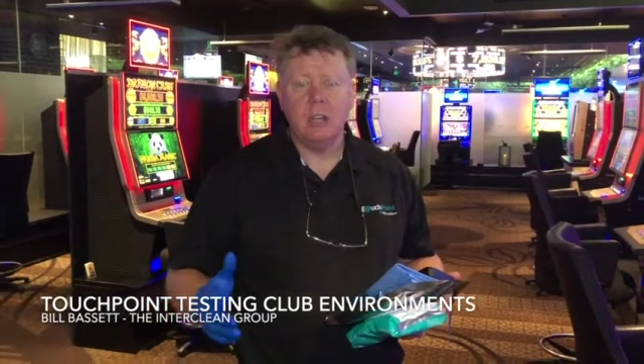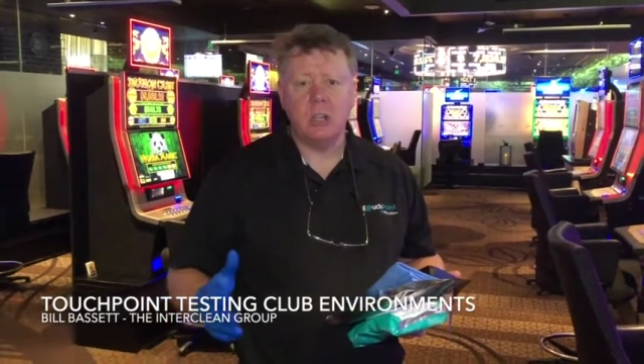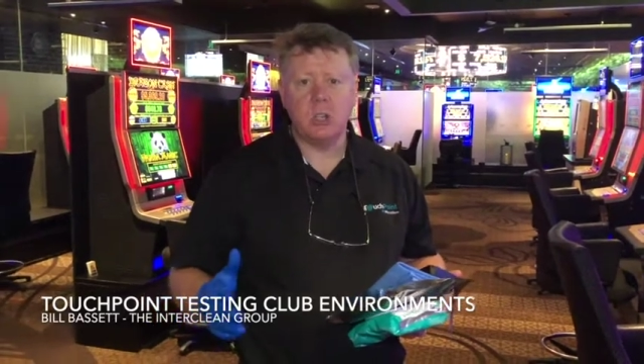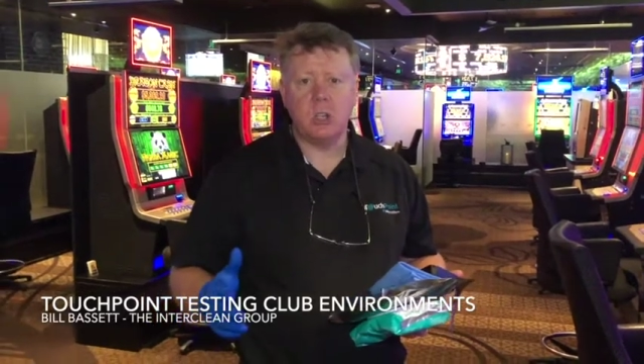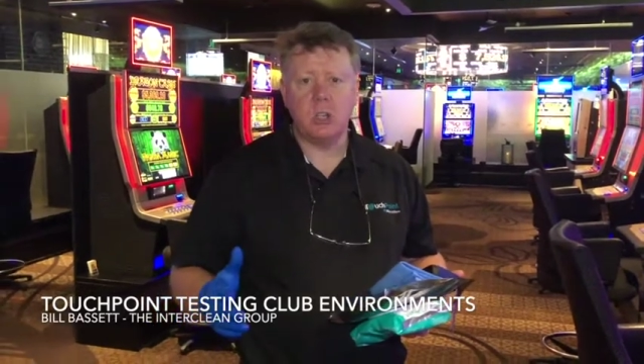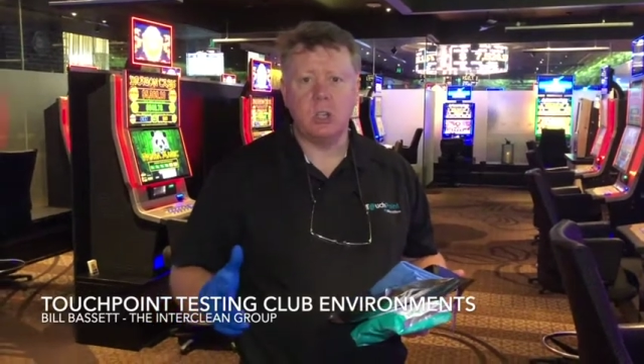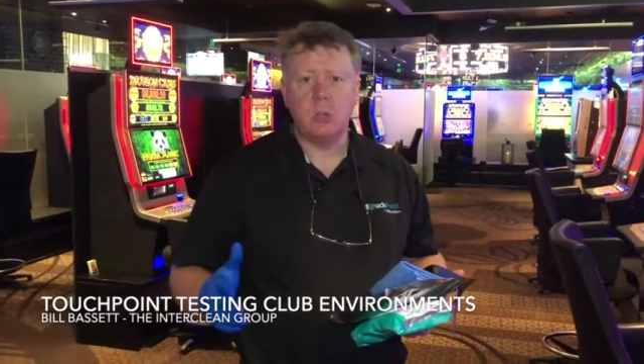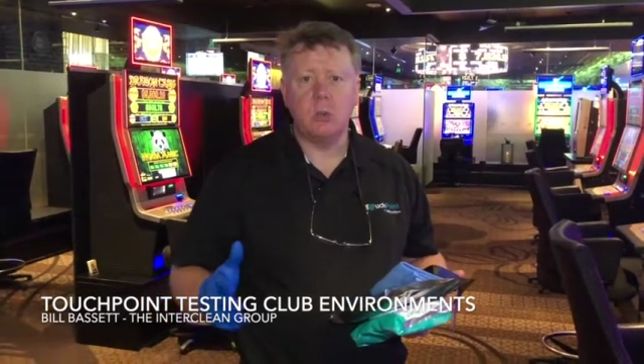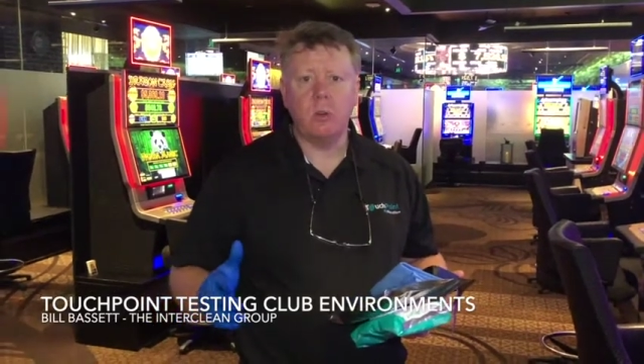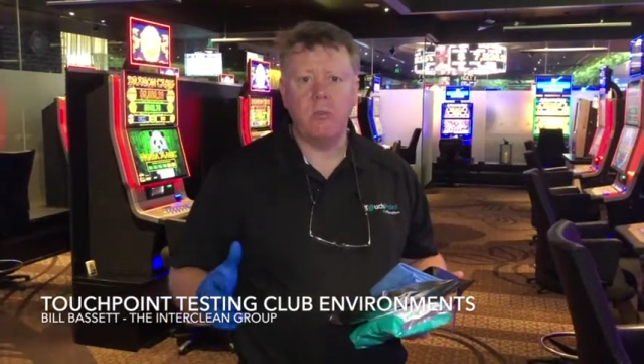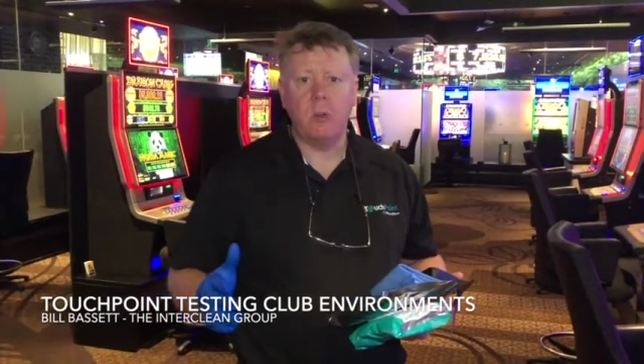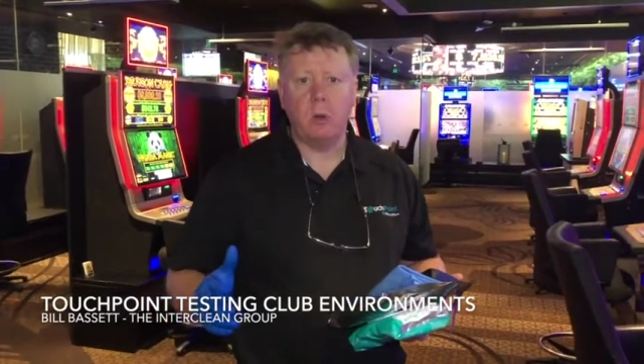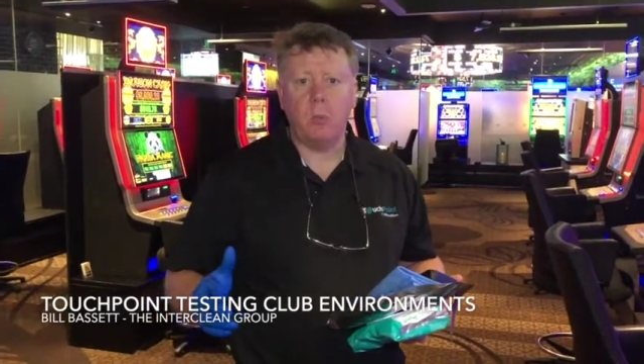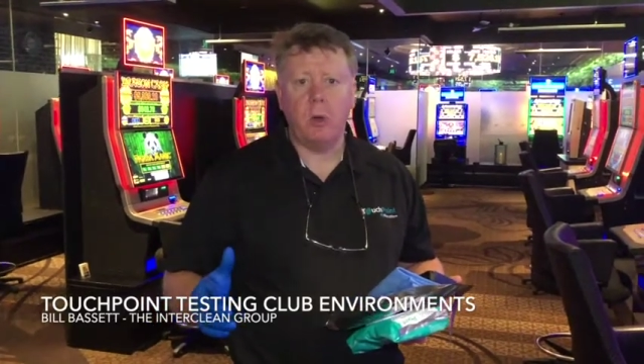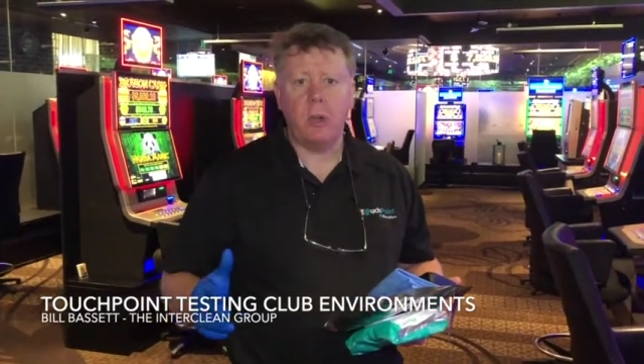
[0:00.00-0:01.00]
to just look
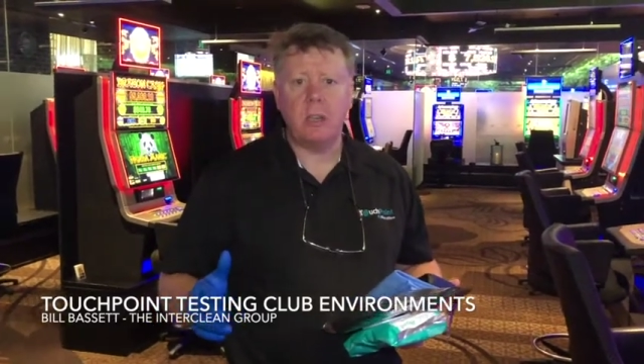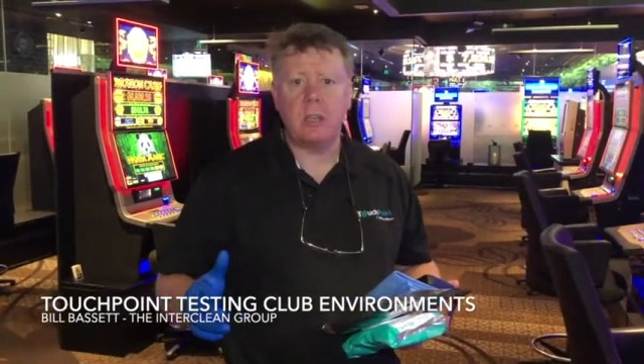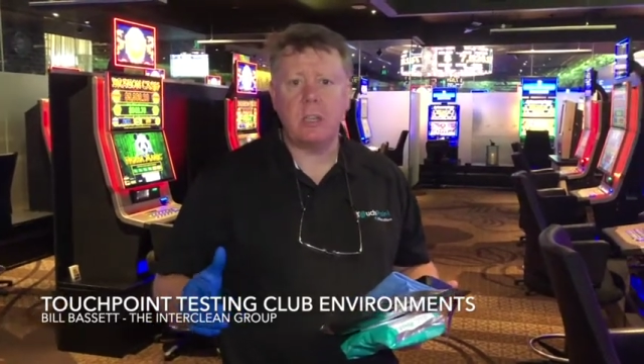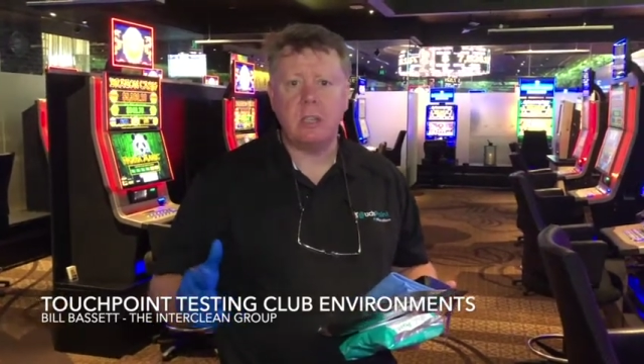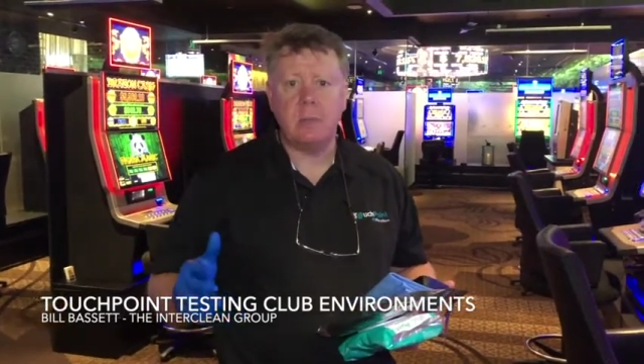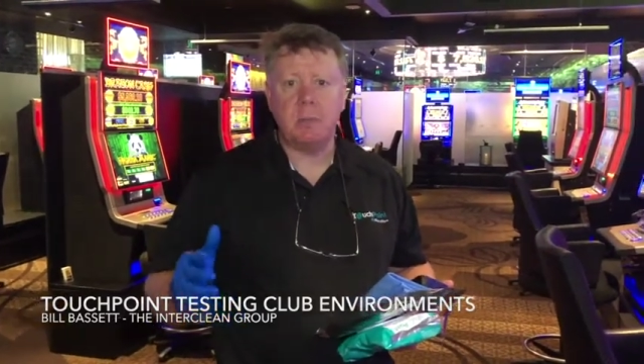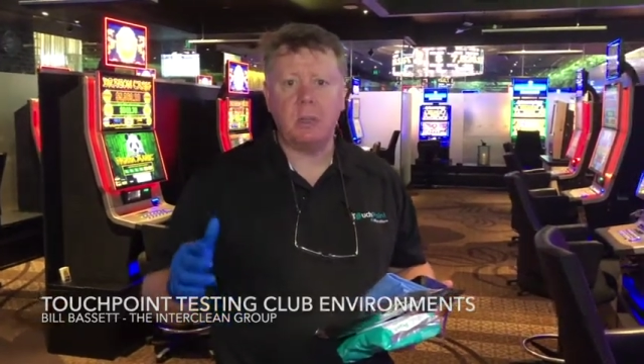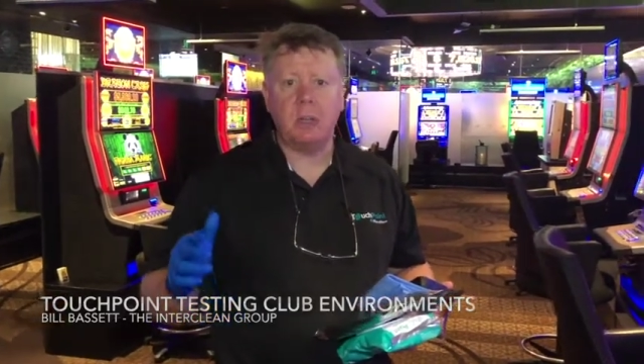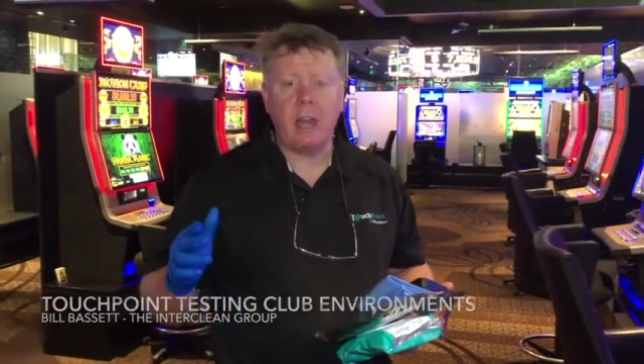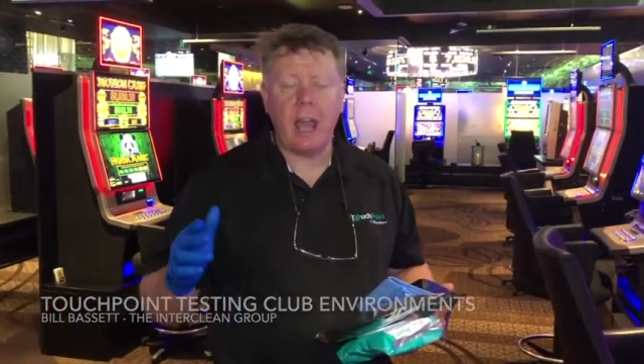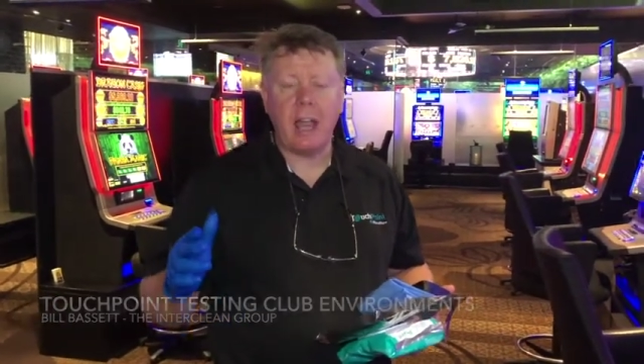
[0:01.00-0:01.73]
for what are the typical